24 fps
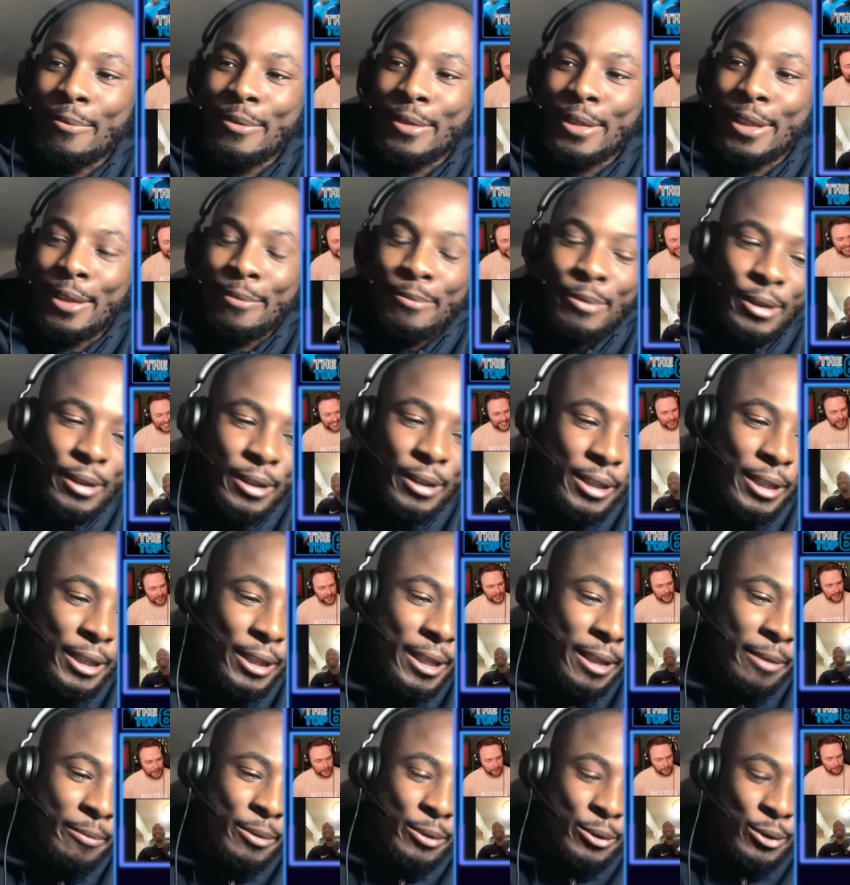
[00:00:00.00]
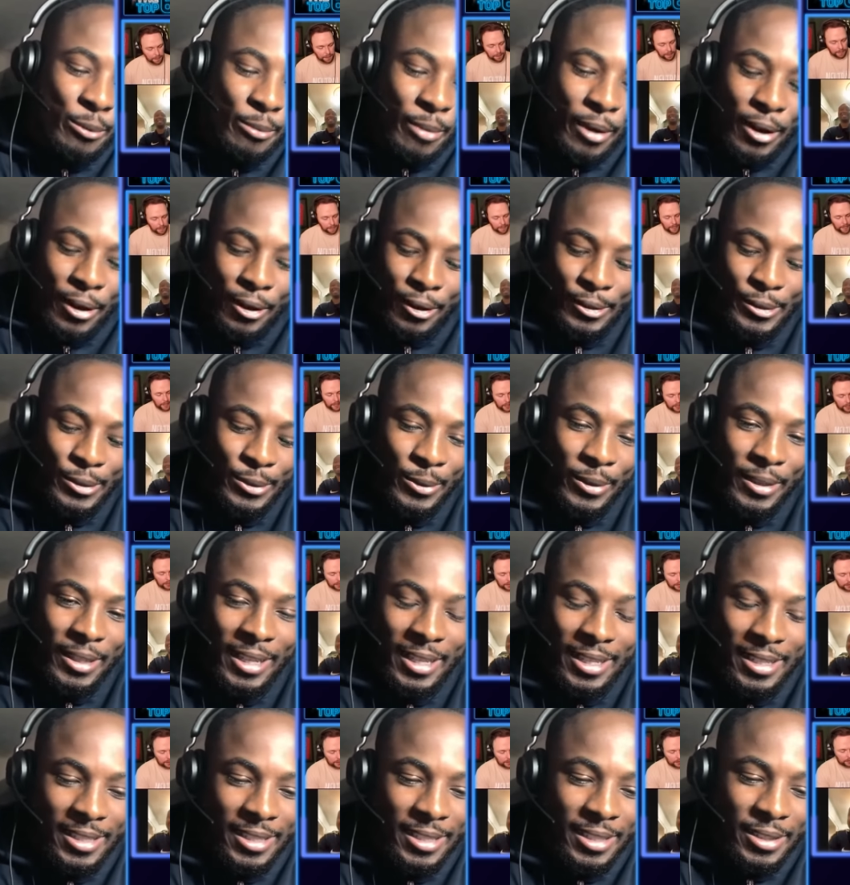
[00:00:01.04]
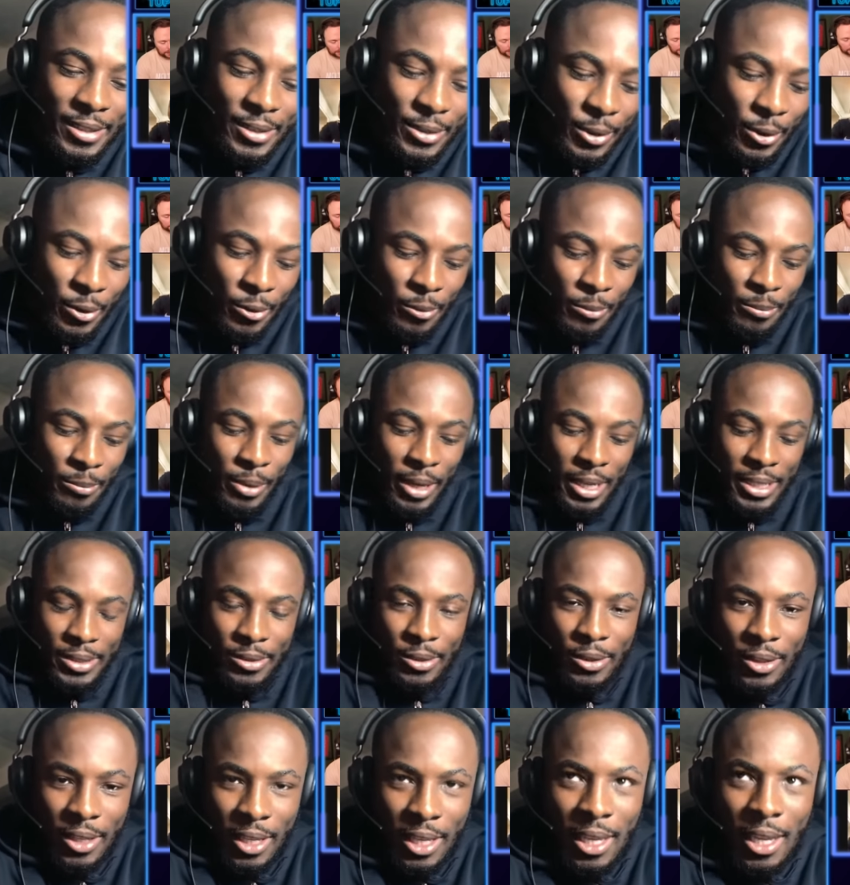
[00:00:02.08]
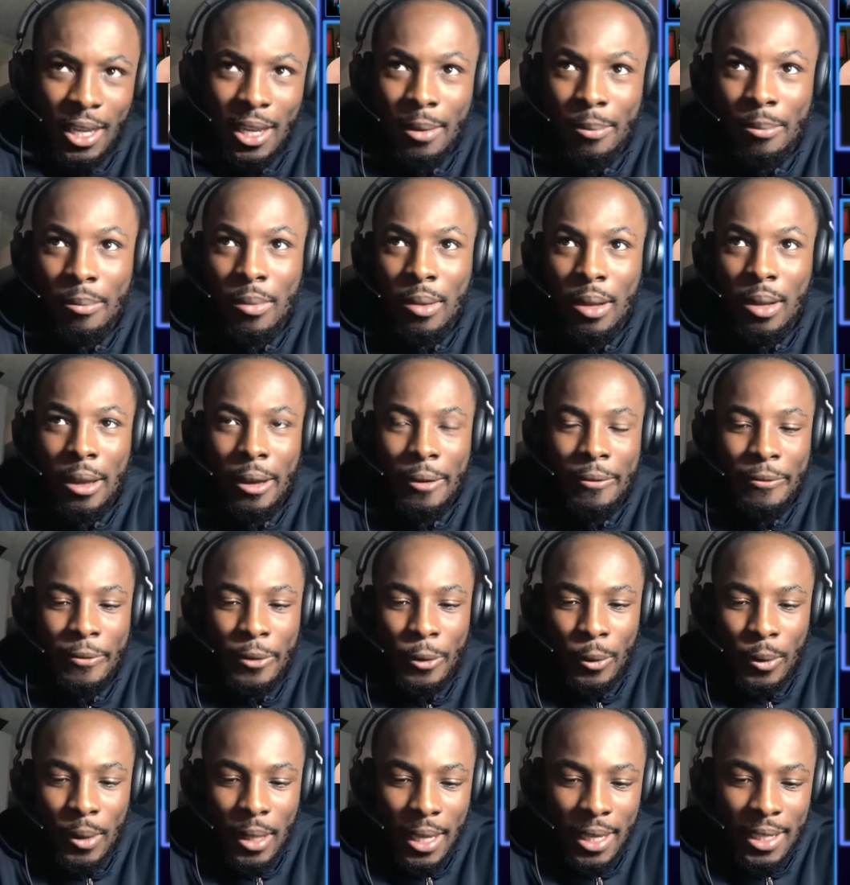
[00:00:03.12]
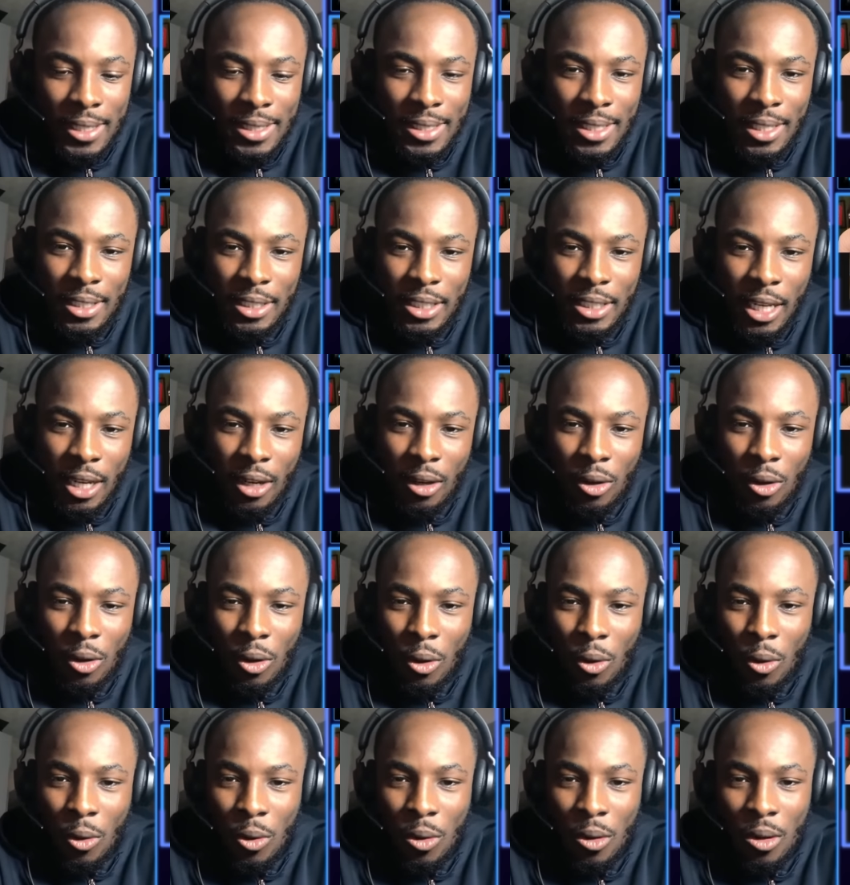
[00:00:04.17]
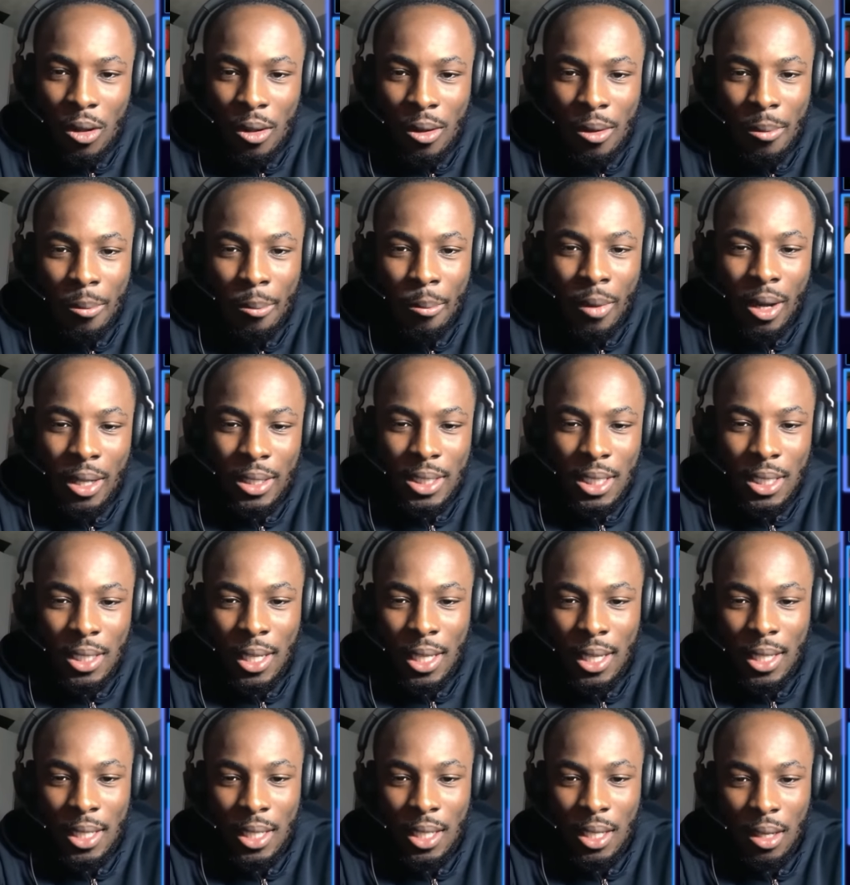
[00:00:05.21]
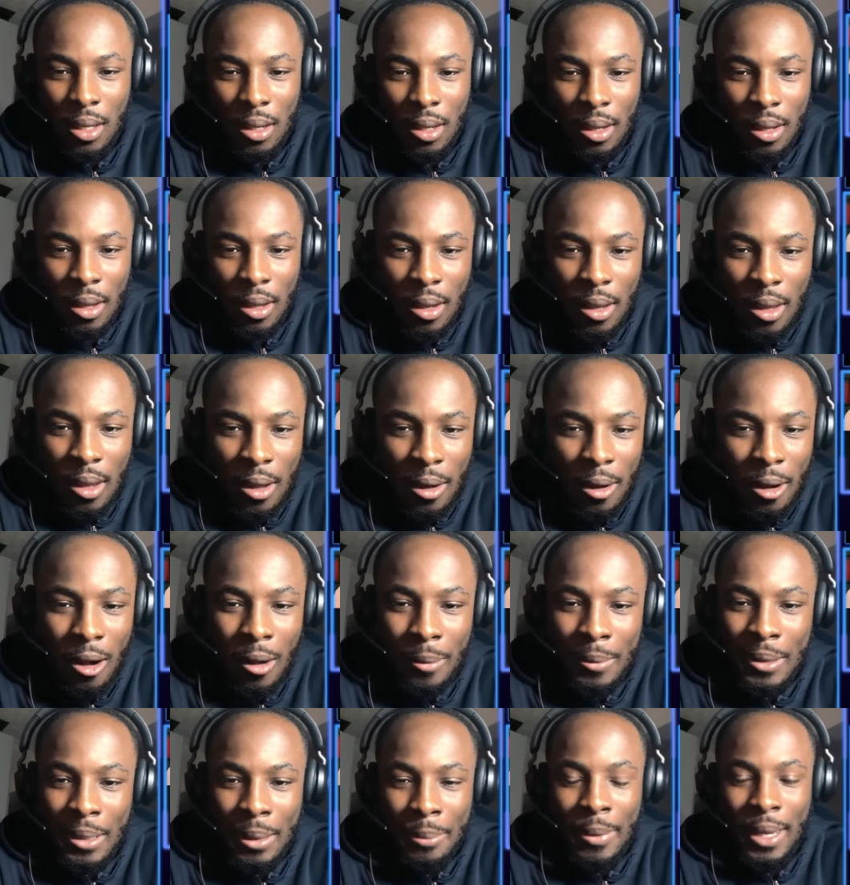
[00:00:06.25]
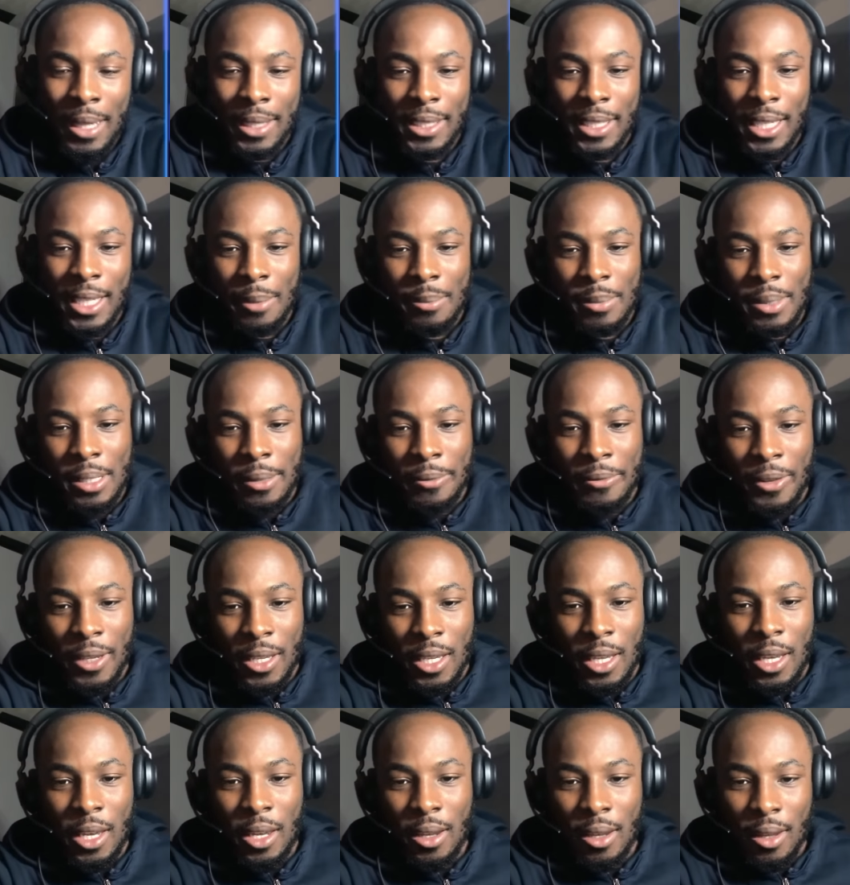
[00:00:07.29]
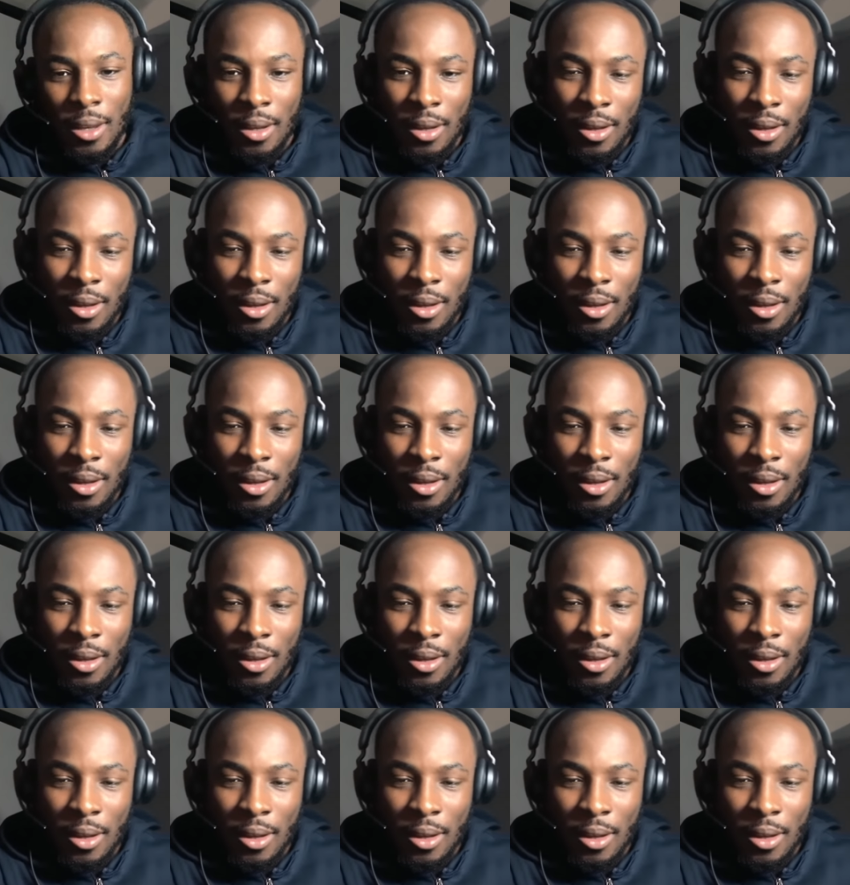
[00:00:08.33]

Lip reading: No. Let me do my Arsenal analysis. So, based on the game, I feel like Zinchenko, Martinelli, a couple of them had games to forget.